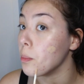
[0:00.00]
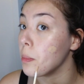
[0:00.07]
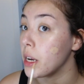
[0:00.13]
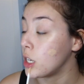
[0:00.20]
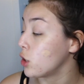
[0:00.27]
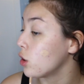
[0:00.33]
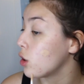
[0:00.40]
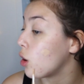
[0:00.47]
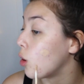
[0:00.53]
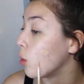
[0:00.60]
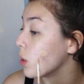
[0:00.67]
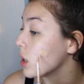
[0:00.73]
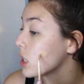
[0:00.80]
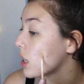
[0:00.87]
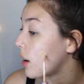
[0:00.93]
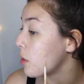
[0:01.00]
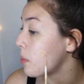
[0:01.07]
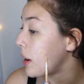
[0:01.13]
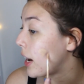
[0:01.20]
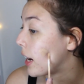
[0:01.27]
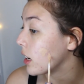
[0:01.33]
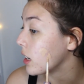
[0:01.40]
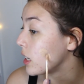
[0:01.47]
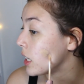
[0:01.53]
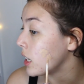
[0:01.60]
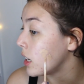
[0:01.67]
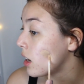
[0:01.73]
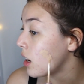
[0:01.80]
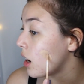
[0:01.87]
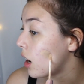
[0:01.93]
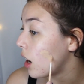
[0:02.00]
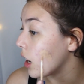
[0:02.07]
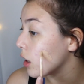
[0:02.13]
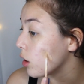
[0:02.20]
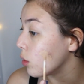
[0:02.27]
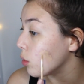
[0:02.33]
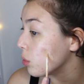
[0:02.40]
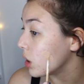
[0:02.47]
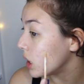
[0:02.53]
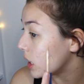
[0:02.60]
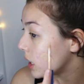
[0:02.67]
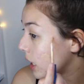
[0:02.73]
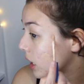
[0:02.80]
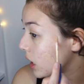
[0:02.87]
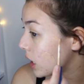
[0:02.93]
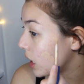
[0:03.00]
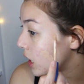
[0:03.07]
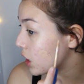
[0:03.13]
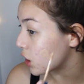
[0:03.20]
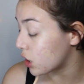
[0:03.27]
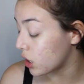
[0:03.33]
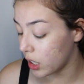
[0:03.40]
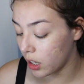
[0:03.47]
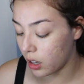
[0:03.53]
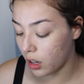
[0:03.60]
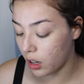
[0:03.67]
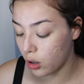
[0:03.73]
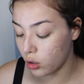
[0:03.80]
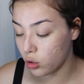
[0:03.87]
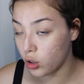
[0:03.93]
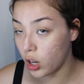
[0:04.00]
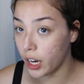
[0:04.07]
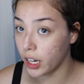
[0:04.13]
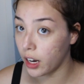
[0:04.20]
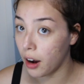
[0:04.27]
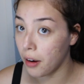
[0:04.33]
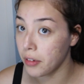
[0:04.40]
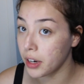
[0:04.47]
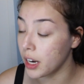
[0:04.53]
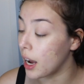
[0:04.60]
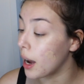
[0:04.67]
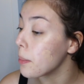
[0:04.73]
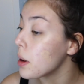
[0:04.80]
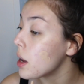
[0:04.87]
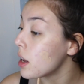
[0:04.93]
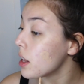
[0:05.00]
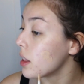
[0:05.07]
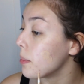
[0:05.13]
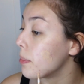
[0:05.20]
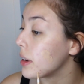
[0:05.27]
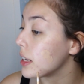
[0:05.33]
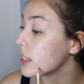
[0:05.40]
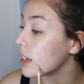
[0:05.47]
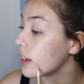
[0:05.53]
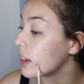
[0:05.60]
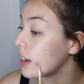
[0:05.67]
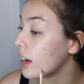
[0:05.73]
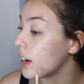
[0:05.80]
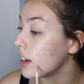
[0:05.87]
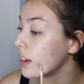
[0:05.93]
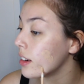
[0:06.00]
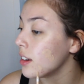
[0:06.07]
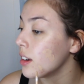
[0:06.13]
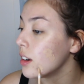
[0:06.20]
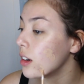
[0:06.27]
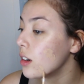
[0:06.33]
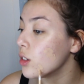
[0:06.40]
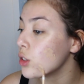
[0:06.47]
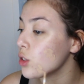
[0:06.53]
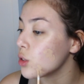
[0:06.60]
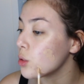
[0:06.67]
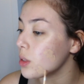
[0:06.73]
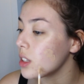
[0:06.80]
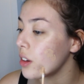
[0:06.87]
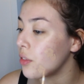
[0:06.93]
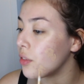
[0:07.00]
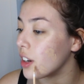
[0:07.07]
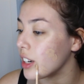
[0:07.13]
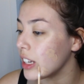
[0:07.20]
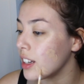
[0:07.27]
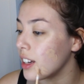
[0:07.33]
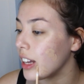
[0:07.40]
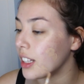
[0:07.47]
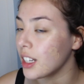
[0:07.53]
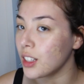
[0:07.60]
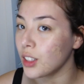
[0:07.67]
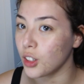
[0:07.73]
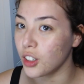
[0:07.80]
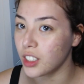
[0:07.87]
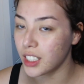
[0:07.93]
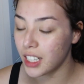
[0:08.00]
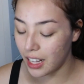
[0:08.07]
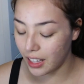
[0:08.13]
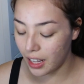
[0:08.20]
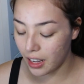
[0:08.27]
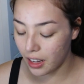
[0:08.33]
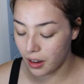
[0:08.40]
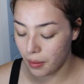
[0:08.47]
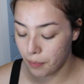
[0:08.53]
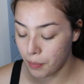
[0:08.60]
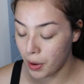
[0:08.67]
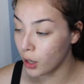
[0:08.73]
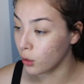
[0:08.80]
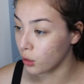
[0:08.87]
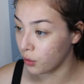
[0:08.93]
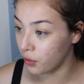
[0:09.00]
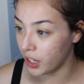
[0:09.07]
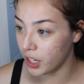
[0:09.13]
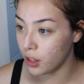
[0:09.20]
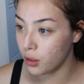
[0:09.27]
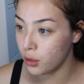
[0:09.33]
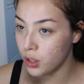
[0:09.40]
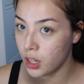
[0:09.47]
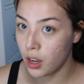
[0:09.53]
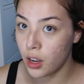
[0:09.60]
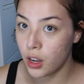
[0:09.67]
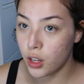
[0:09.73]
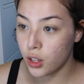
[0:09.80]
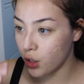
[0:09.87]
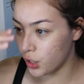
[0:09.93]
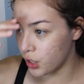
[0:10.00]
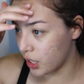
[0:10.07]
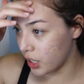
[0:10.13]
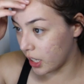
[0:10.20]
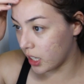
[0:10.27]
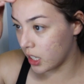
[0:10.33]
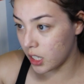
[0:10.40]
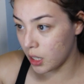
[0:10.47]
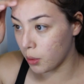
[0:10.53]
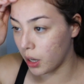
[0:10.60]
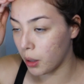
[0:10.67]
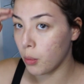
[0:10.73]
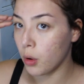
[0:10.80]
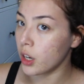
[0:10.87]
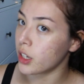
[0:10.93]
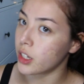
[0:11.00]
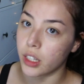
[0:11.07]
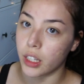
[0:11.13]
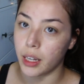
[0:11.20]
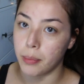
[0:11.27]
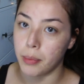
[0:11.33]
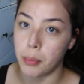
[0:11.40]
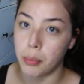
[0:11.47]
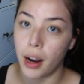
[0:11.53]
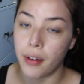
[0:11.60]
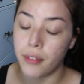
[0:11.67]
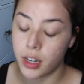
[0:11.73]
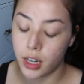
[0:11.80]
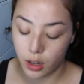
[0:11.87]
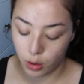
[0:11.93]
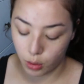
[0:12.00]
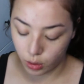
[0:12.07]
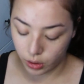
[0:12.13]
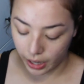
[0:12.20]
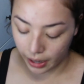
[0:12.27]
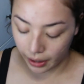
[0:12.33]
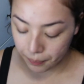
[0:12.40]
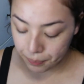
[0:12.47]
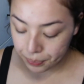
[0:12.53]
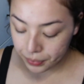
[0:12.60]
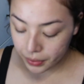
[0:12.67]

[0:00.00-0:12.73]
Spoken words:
make sure to always cover my acne. I go really lightly and just like try to cover it up the best I can. Also, it's really funny. I like looked at like my old videos just to like see what I wanted to like be privated and all that.